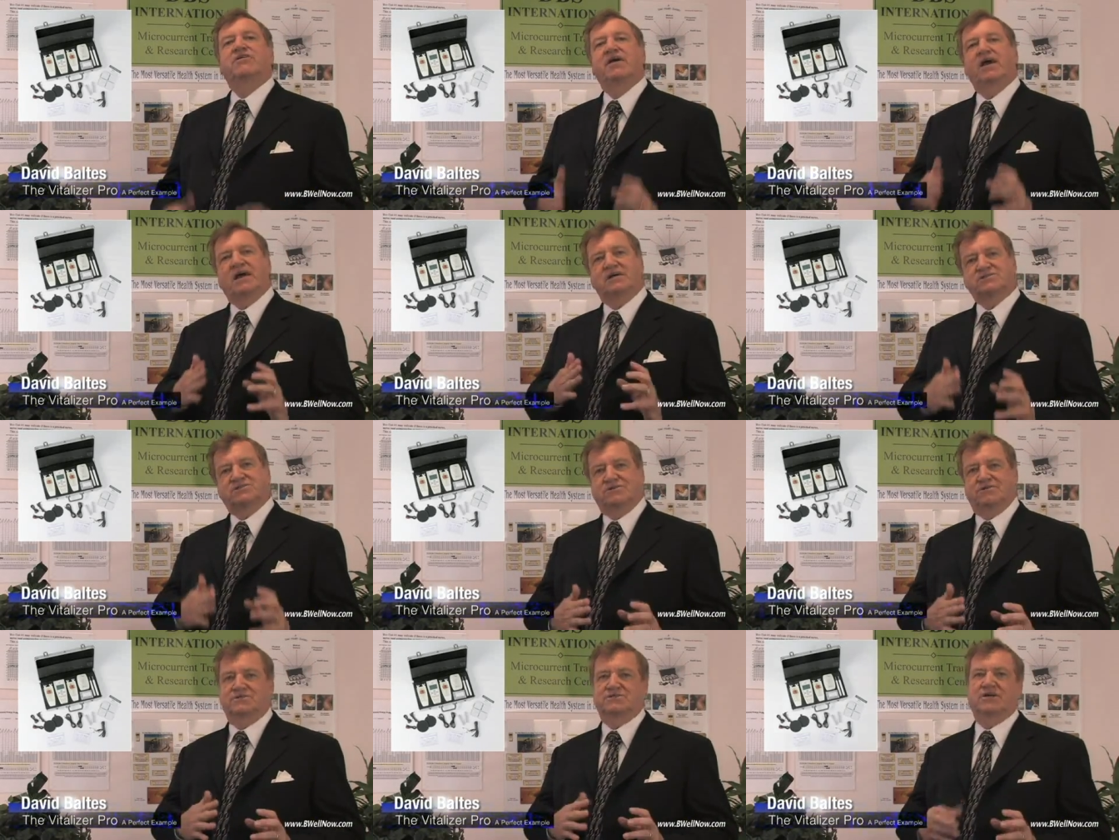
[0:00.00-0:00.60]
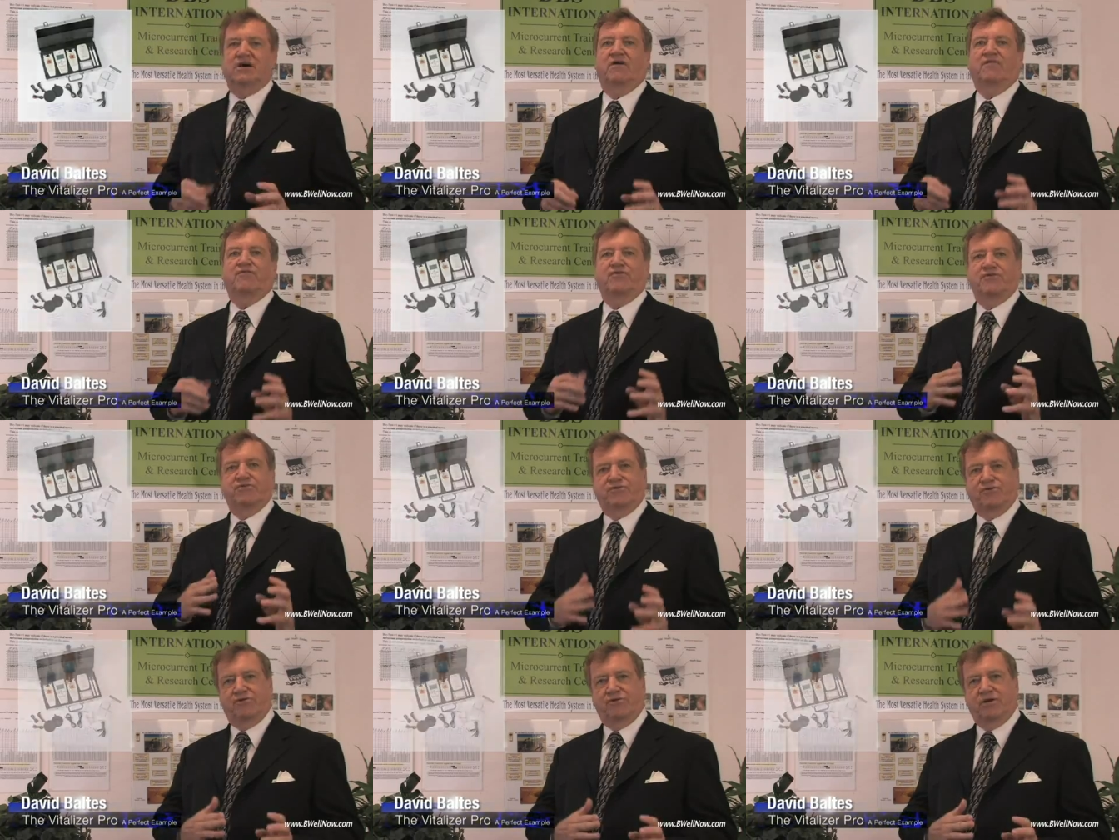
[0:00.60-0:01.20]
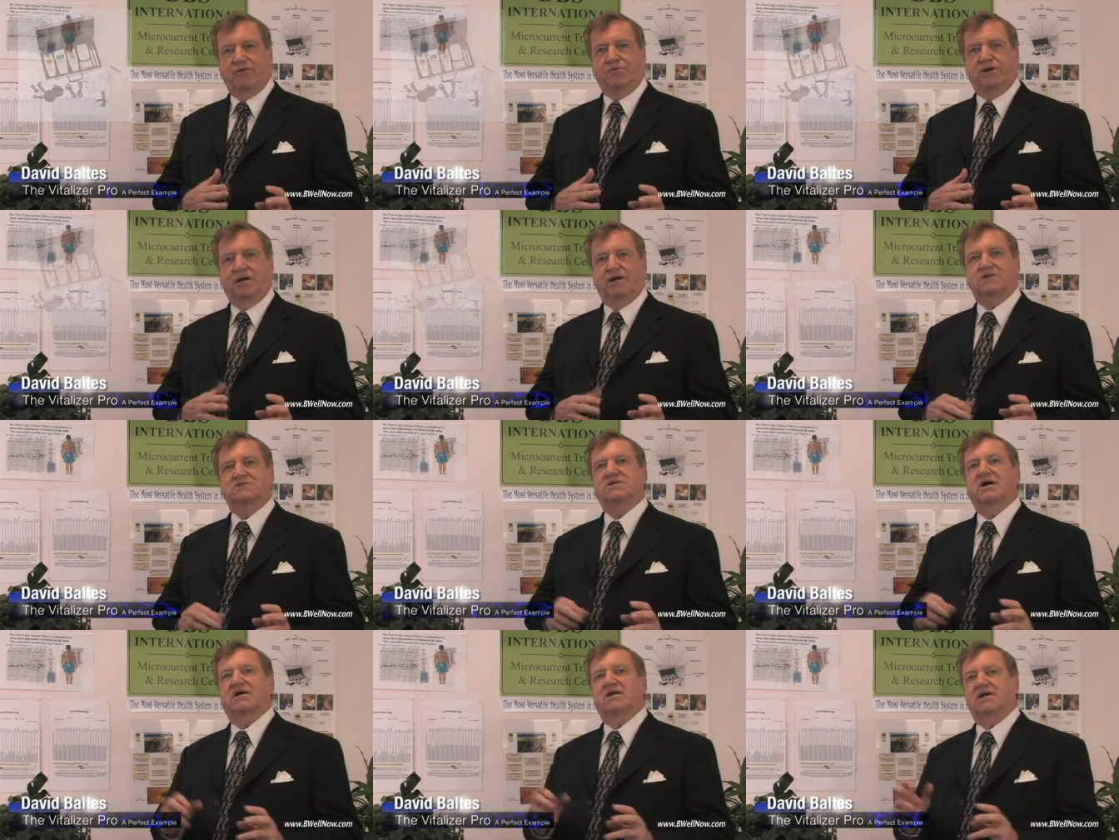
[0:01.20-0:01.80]
test yourself for 30
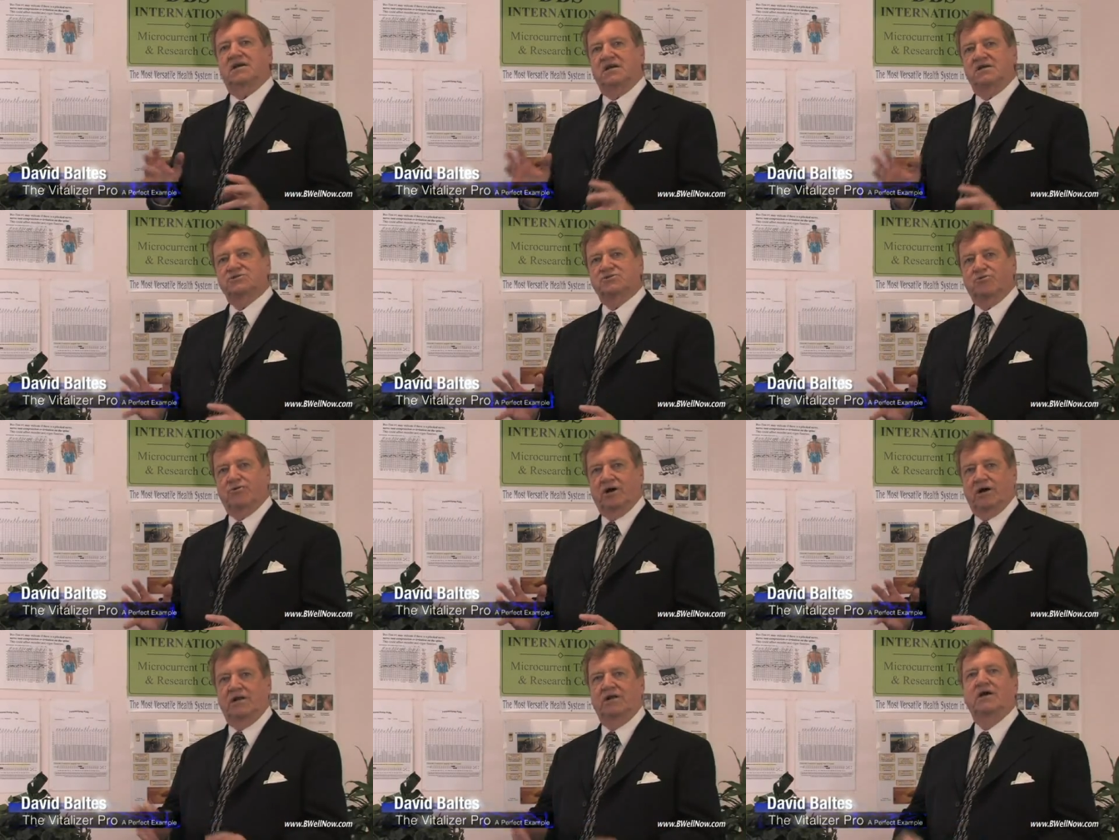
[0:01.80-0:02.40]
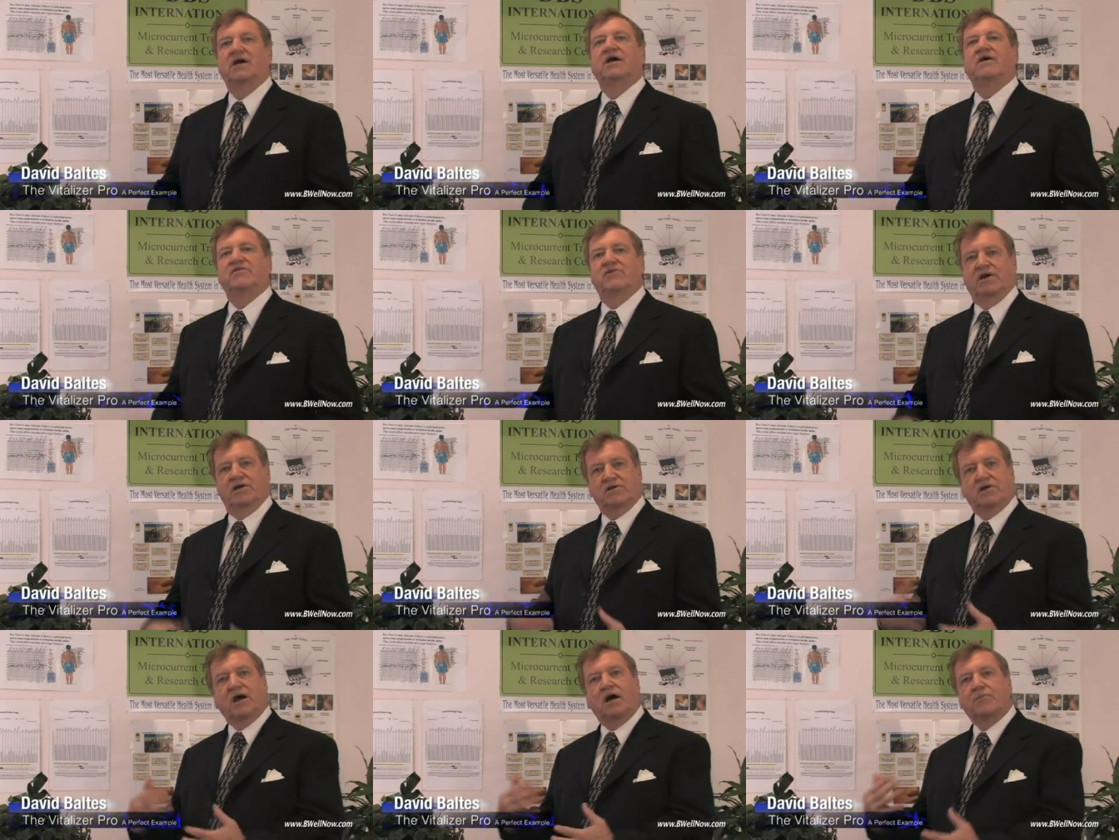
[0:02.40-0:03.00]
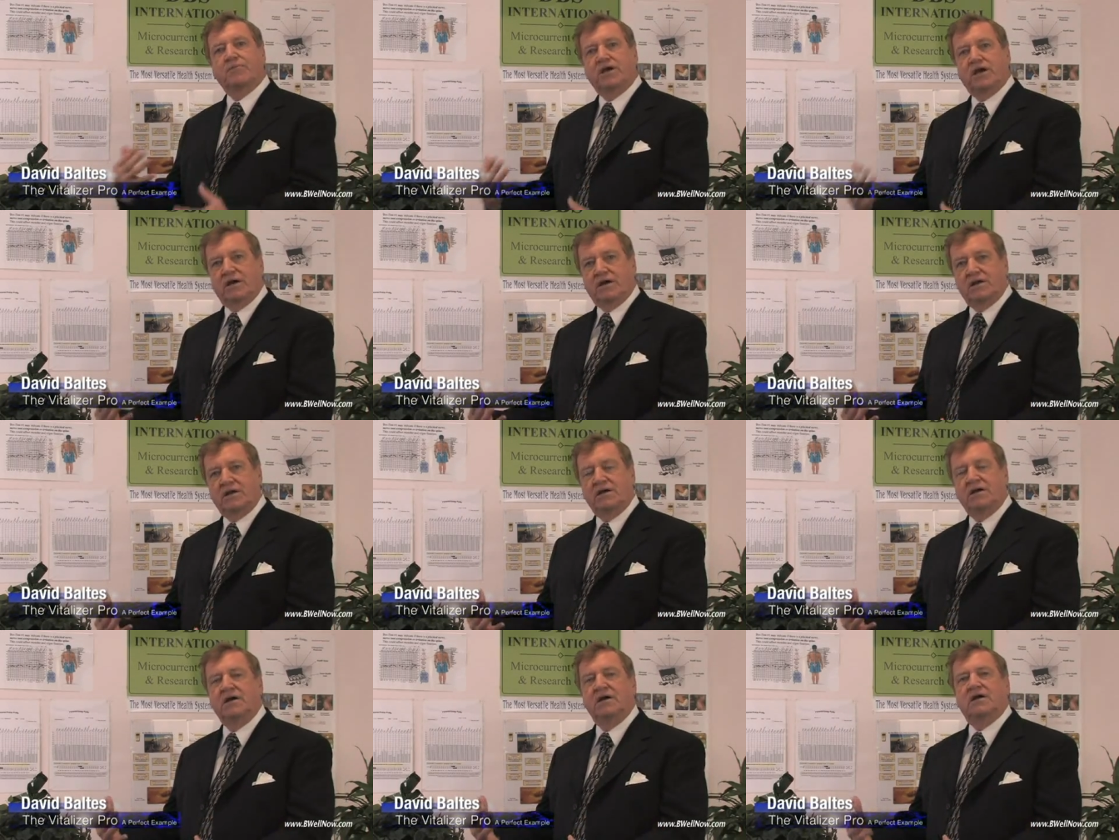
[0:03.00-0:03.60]
minutes on each one, then come
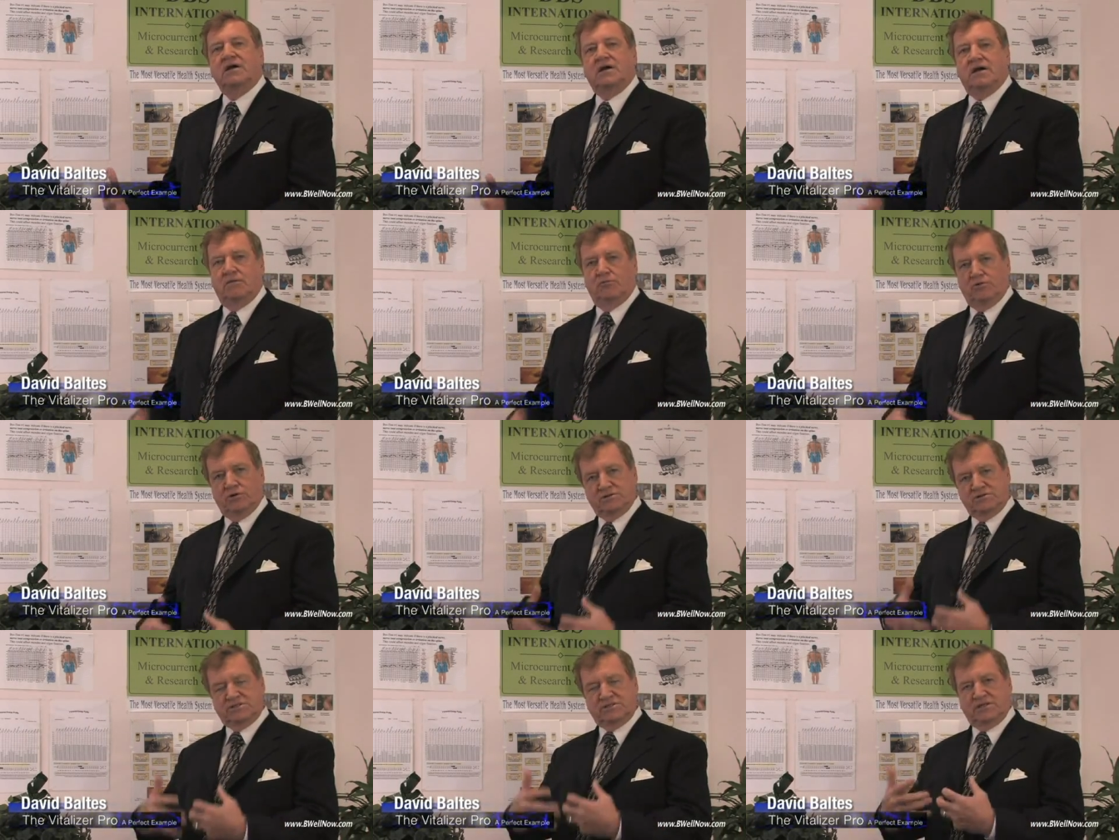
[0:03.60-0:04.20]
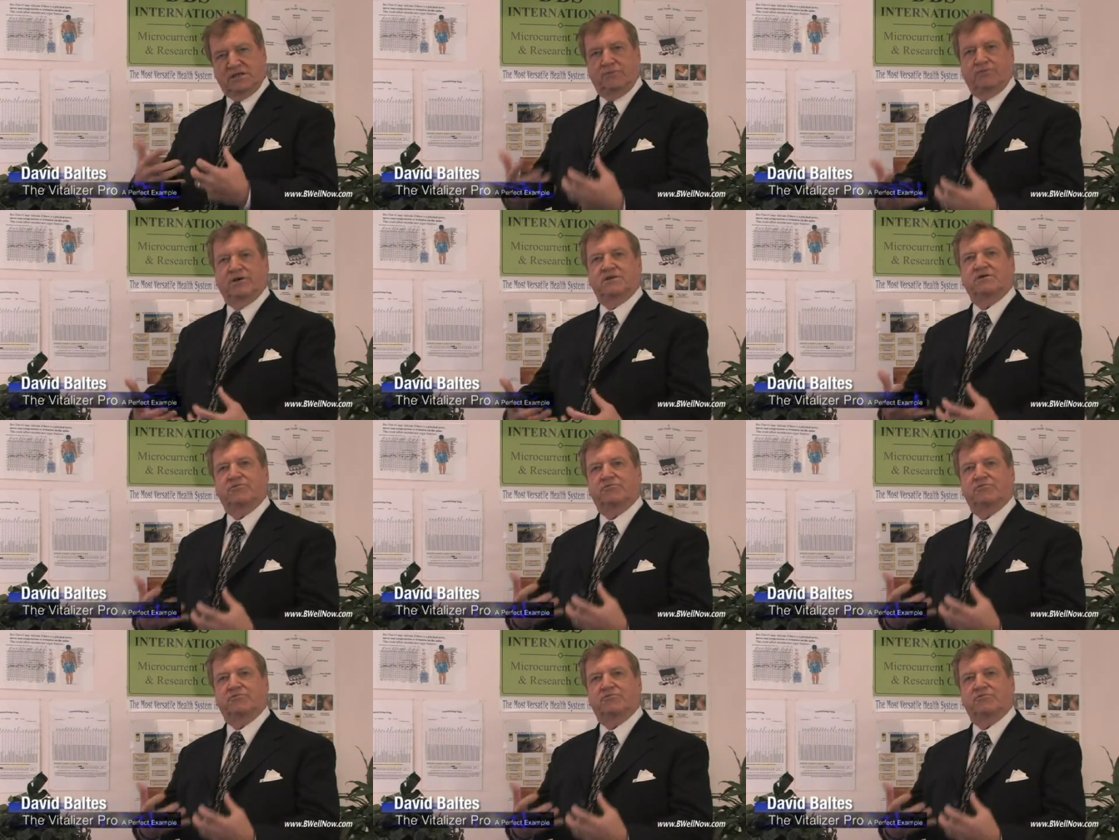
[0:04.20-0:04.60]
in and we'll see what the